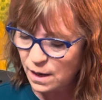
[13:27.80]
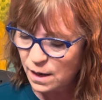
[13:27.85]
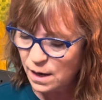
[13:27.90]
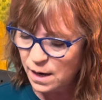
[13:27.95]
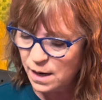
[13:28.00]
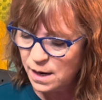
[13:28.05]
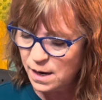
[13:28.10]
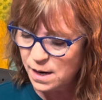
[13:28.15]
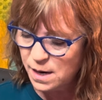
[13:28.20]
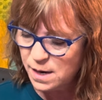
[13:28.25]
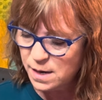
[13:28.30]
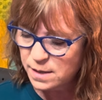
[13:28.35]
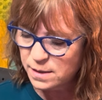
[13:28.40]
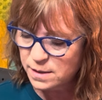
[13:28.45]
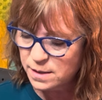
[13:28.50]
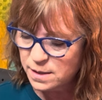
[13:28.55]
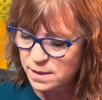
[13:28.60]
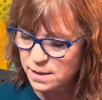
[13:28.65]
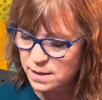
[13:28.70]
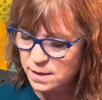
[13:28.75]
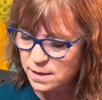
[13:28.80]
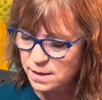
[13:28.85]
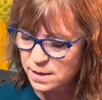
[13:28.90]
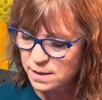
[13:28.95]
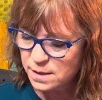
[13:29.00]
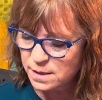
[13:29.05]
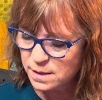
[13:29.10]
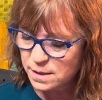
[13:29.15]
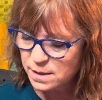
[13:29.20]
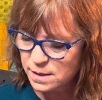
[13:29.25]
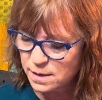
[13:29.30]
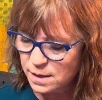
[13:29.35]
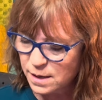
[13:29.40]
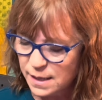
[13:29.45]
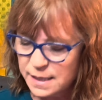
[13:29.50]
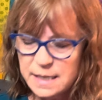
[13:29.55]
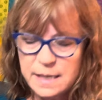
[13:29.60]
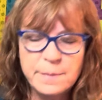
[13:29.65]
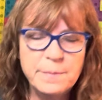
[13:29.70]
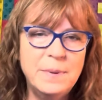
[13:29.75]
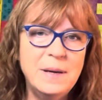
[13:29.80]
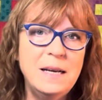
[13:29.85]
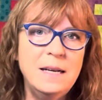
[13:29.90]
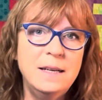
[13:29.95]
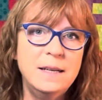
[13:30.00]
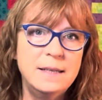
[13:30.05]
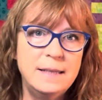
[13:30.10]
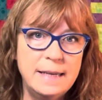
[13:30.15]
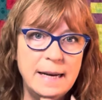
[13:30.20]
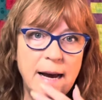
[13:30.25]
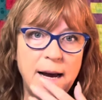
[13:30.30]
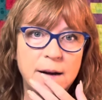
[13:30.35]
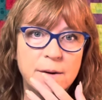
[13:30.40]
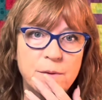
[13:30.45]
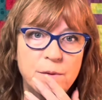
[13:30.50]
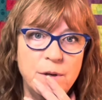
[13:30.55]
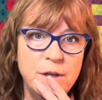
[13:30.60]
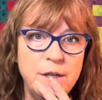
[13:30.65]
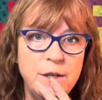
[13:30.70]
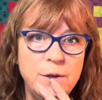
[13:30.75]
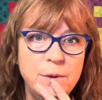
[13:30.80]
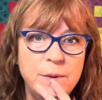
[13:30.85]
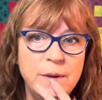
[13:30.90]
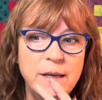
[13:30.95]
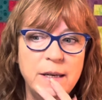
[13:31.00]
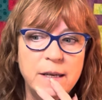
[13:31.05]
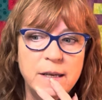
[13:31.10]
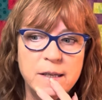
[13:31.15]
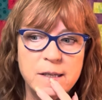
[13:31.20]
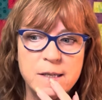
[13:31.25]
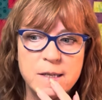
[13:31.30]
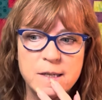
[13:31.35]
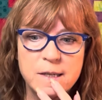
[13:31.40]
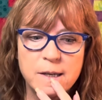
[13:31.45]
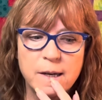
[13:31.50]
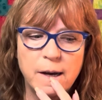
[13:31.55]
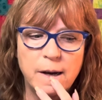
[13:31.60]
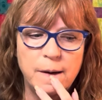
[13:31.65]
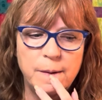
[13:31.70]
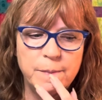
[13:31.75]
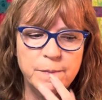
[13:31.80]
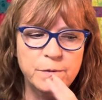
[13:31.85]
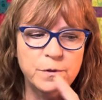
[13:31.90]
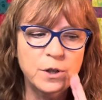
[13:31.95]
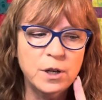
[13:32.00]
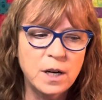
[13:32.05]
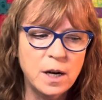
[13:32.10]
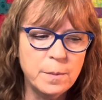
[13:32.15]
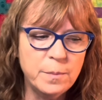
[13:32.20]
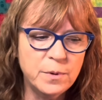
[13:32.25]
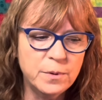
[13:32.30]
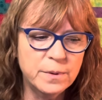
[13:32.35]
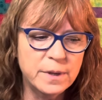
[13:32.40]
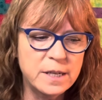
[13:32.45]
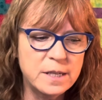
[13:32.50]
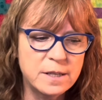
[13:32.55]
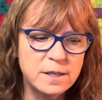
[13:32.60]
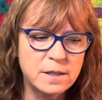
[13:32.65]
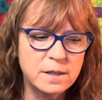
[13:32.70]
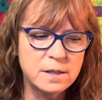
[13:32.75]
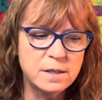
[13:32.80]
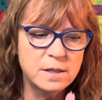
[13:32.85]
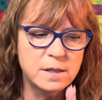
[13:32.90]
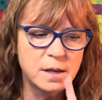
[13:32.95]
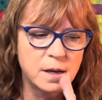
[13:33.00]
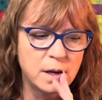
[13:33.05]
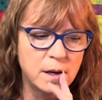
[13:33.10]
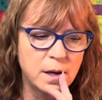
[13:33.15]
And I debated not renewing it um, for a couple reasons.